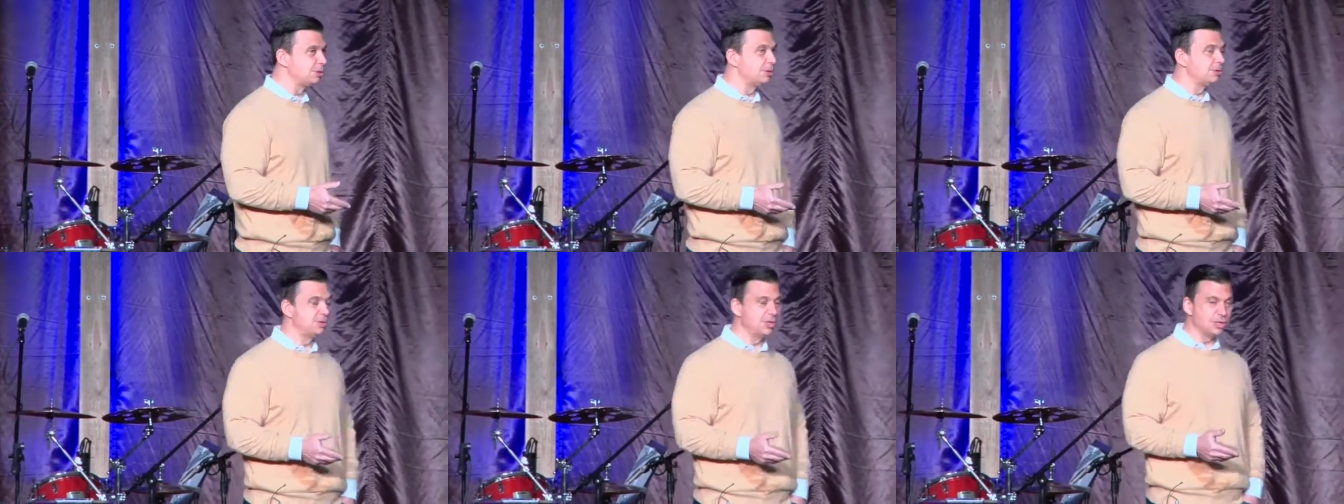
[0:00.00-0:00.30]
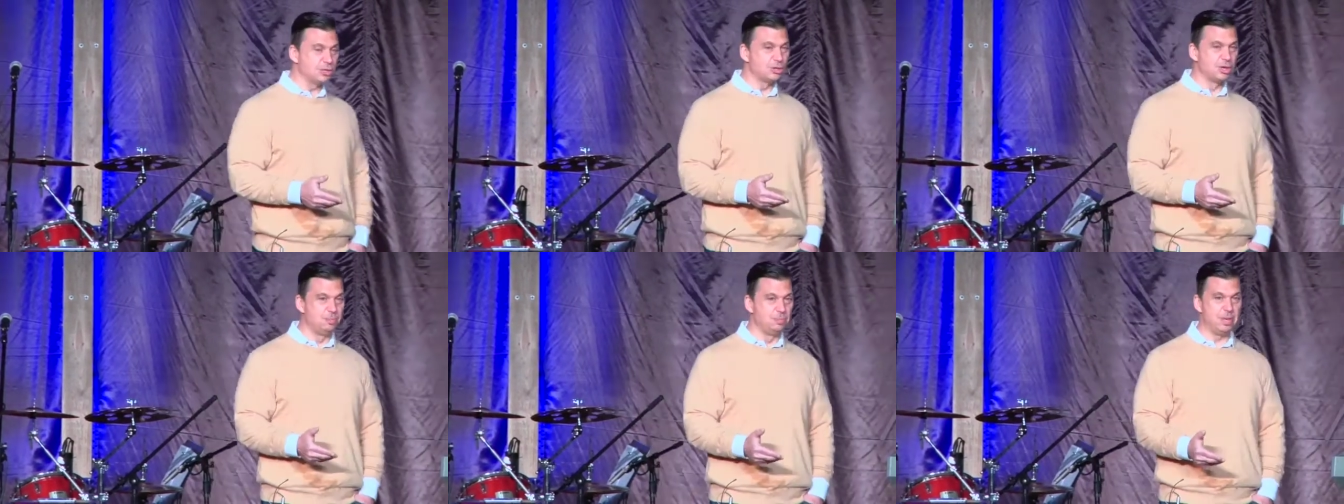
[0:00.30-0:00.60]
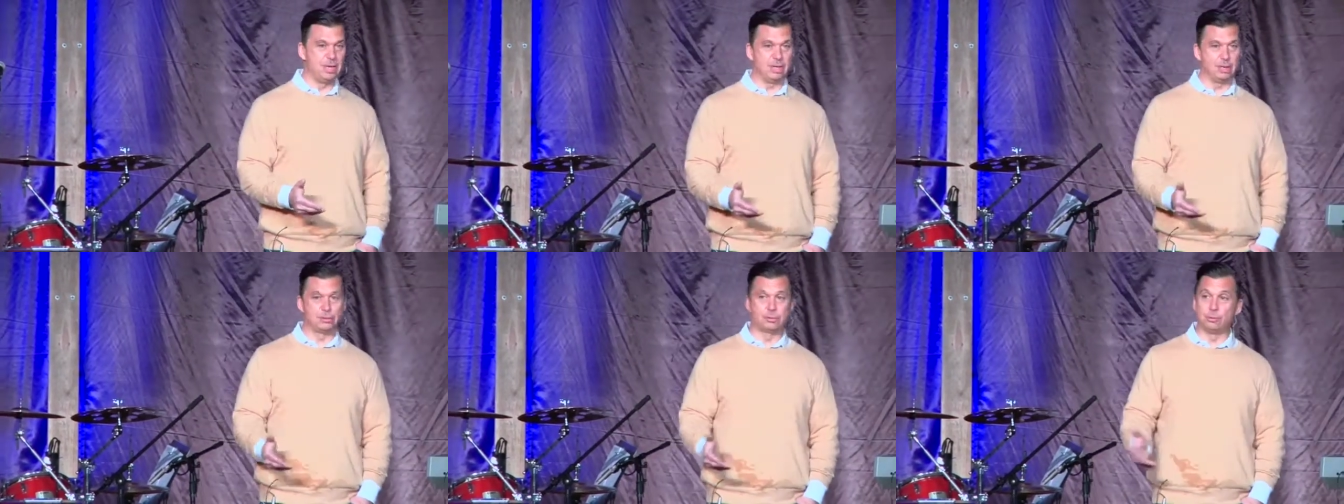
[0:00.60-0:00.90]
this could be
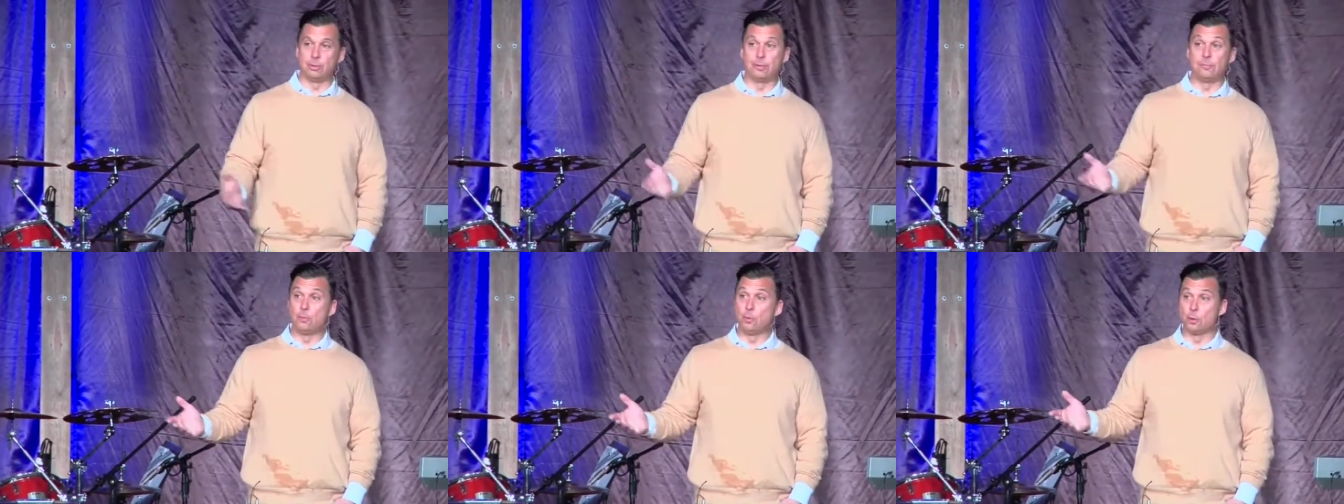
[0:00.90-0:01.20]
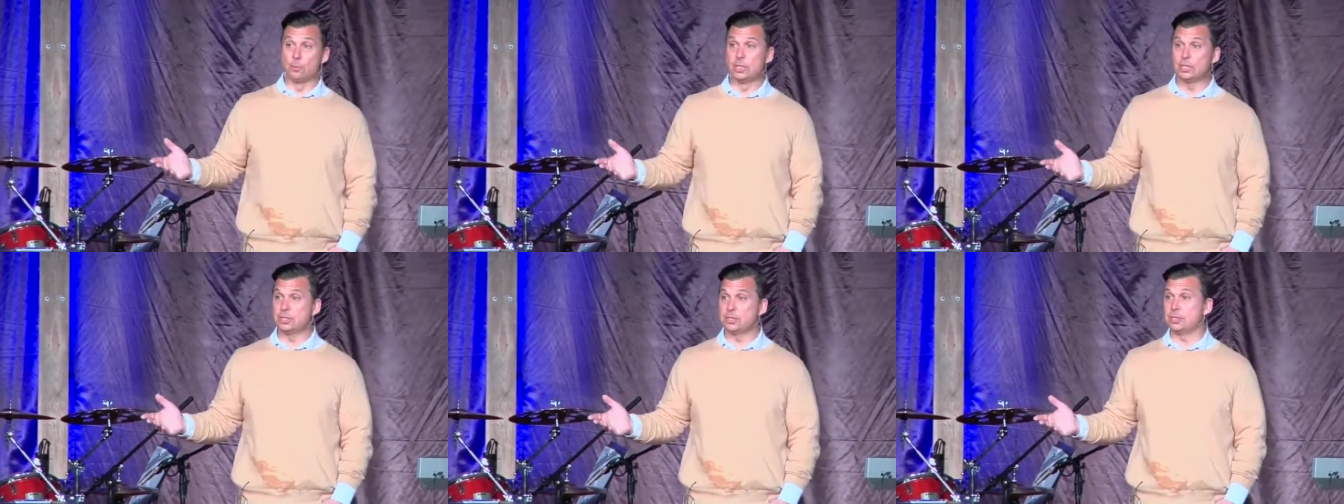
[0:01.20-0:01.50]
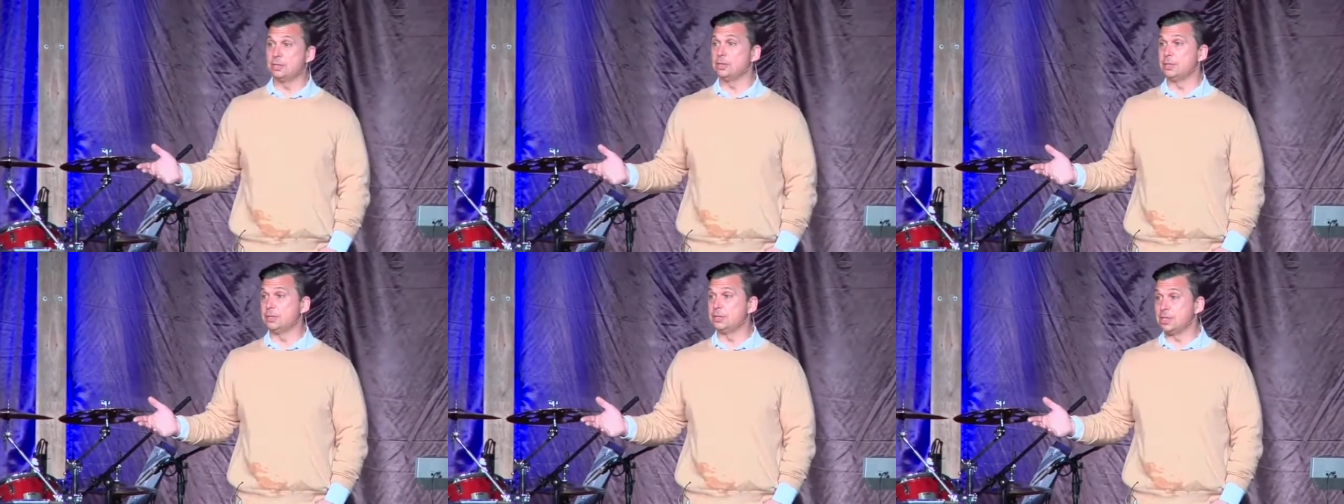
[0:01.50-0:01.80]
a three or four week
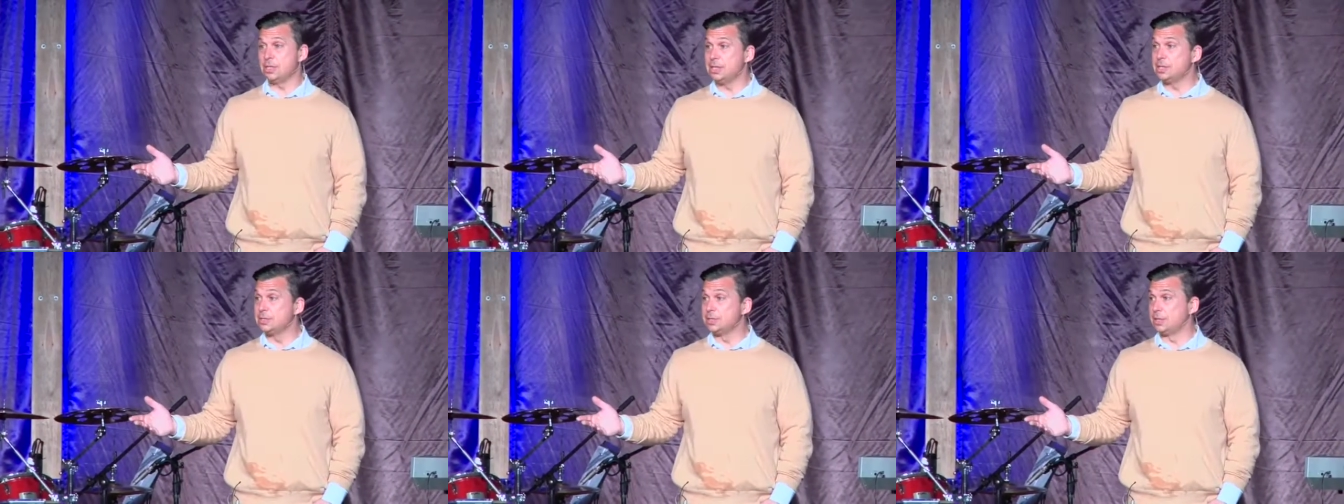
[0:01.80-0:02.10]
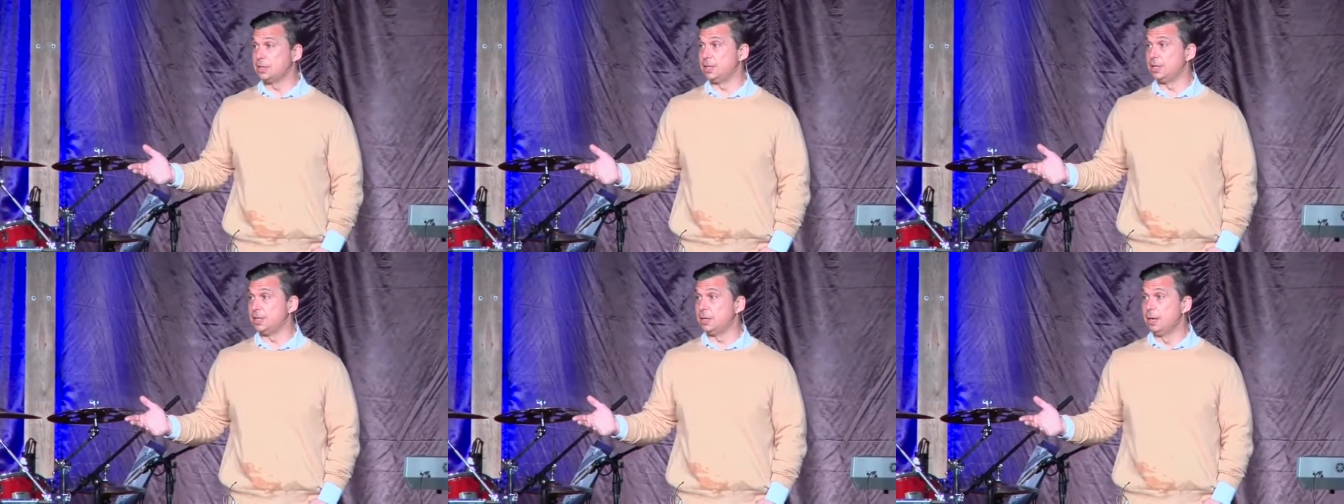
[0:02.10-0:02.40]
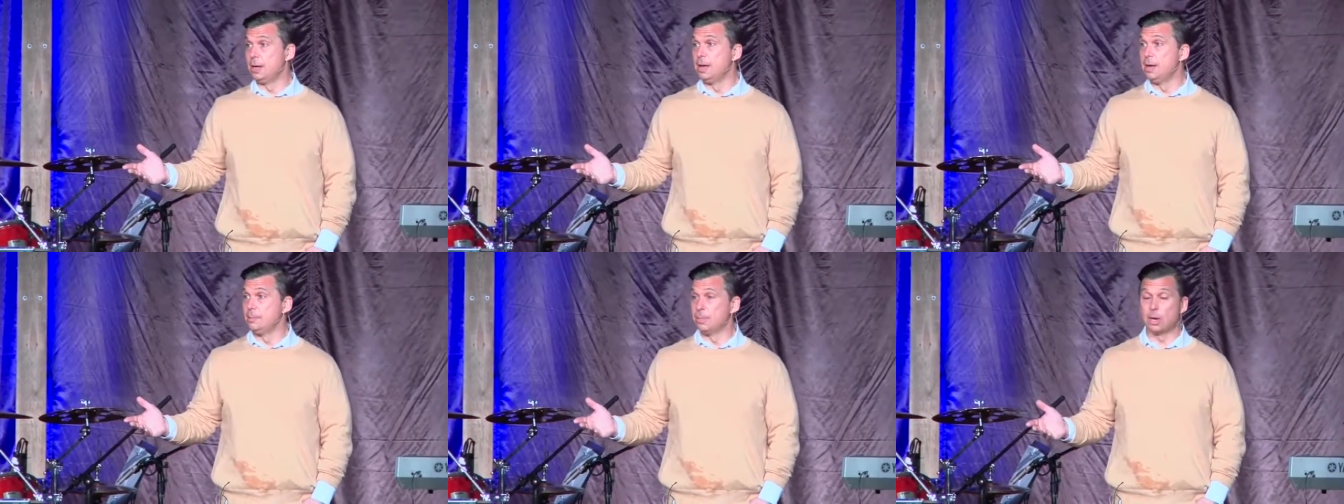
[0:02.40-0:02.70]
series easily
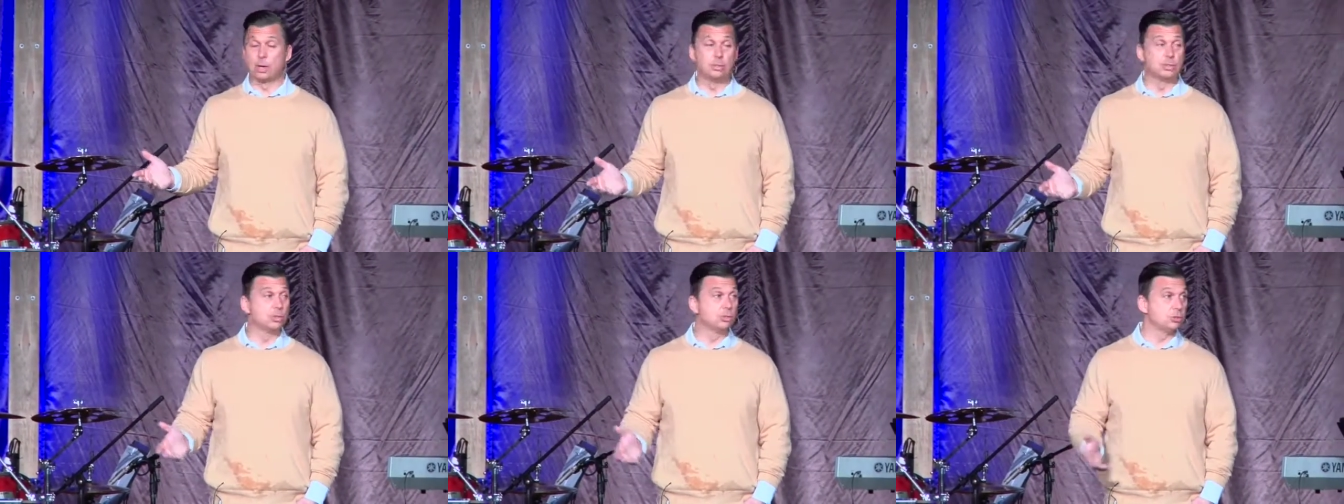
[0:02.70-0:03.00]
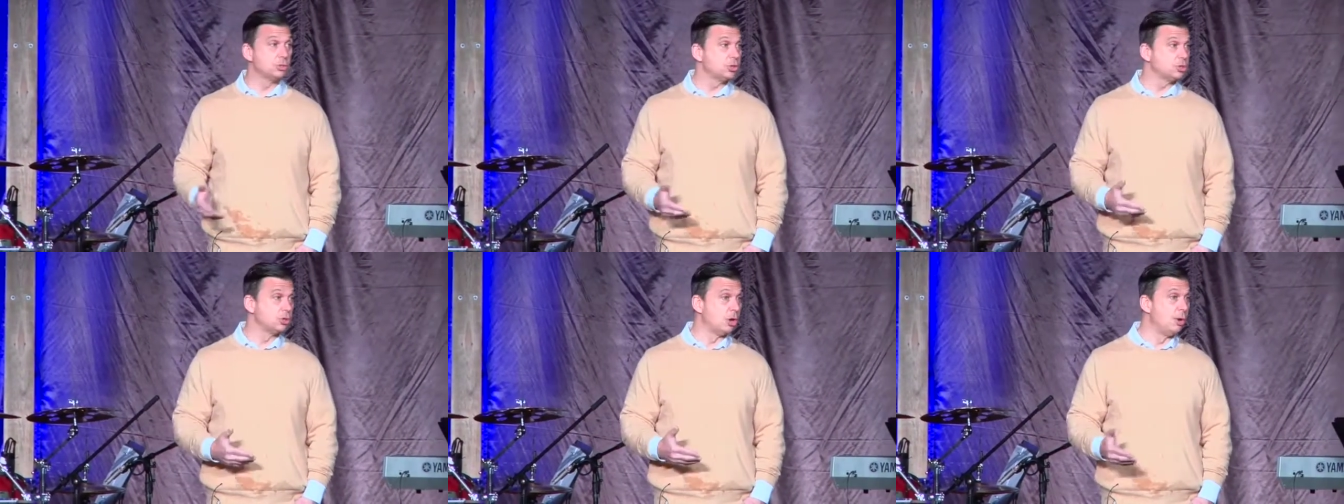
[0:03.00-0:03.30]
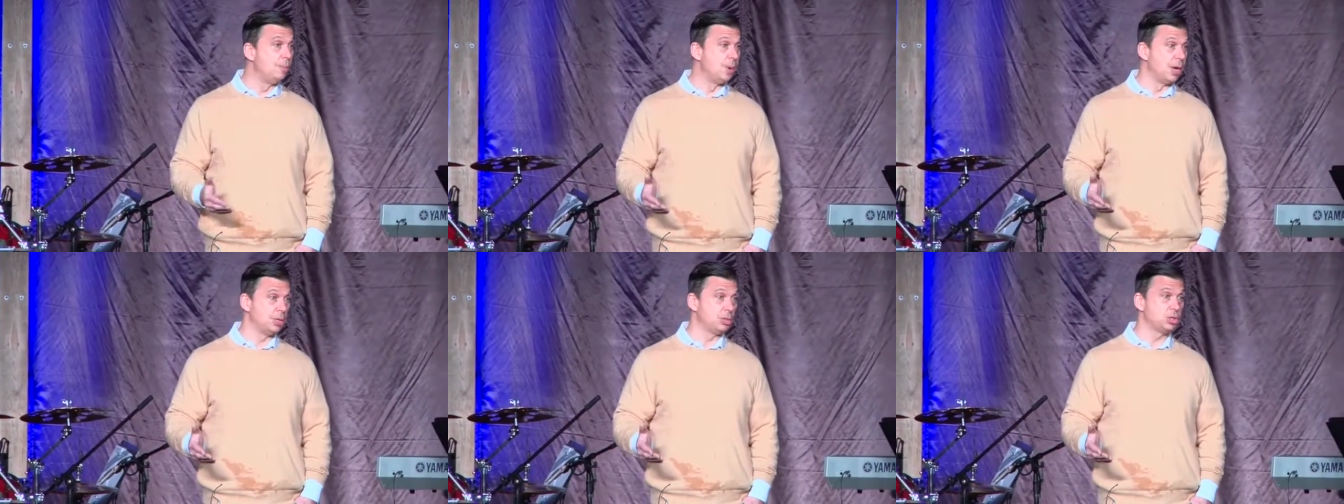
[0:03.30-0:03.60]
because there's so
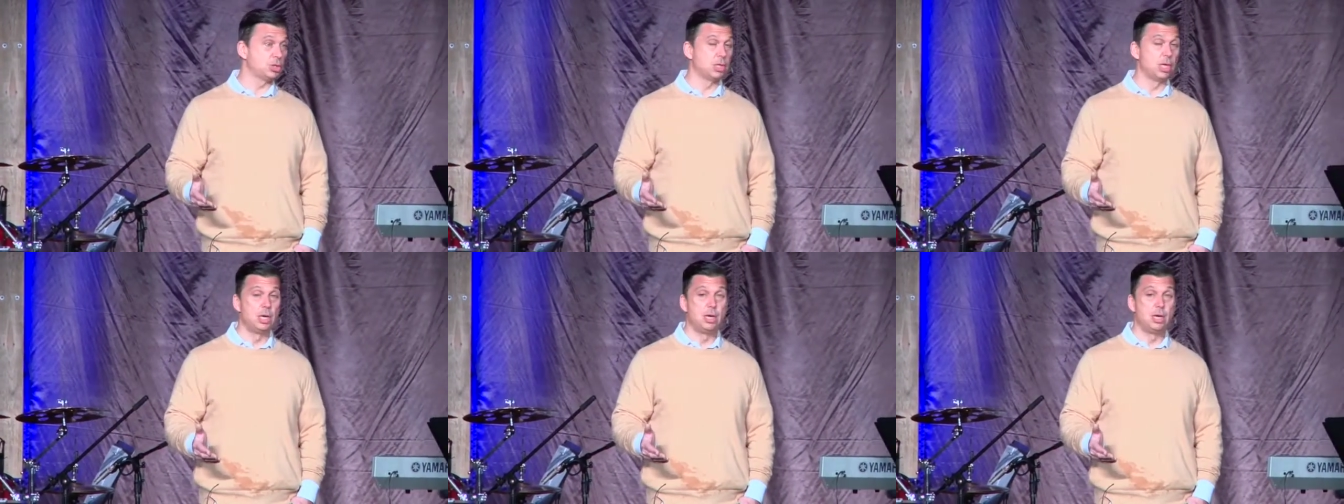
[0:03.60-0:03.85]
much